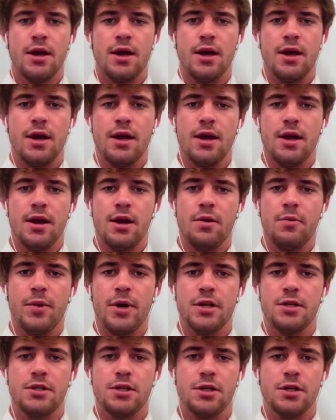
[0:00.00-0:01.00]
And it
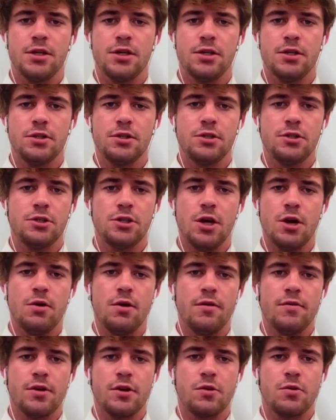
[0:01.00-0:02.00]
went to show
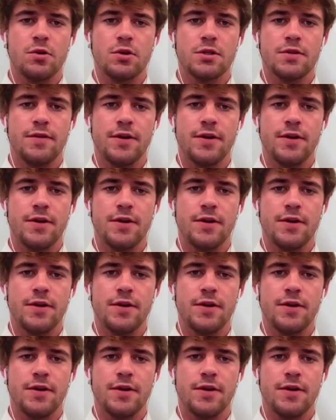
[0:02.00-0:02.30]
over the course